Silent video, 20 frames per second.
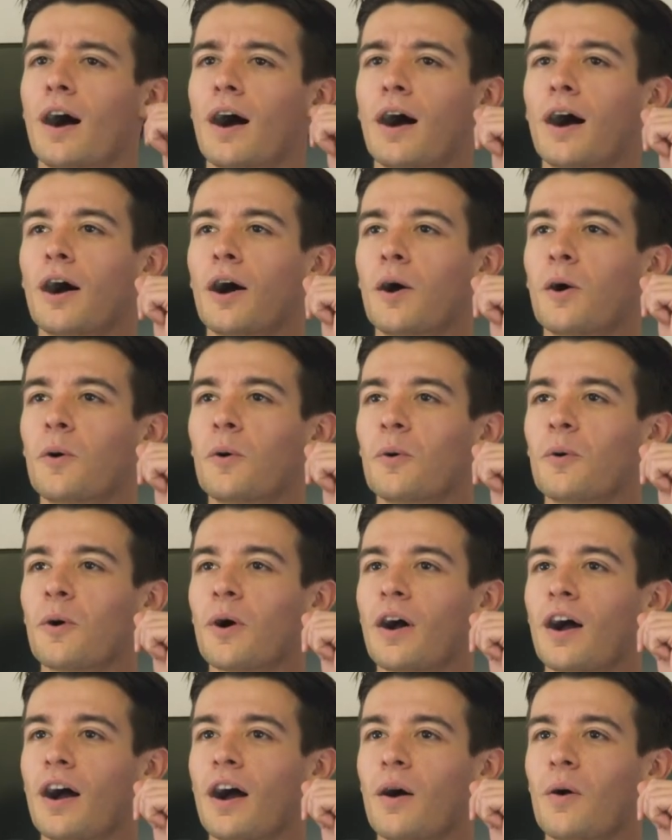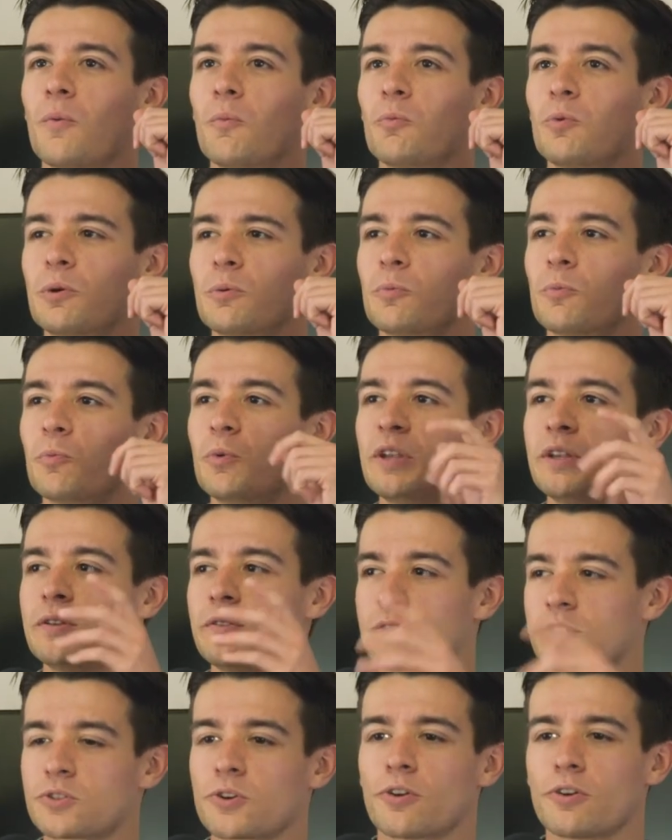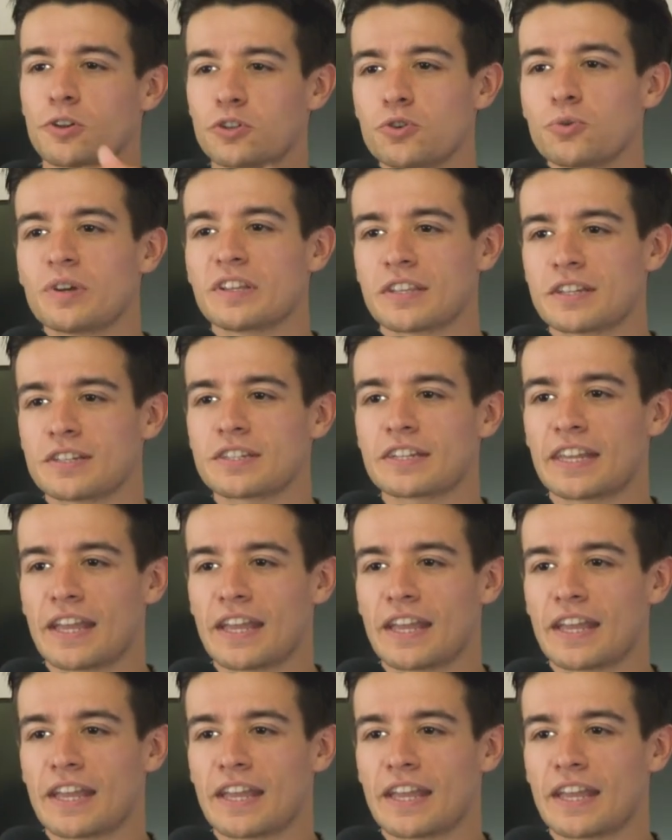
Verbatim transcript: Uh, we we started doing this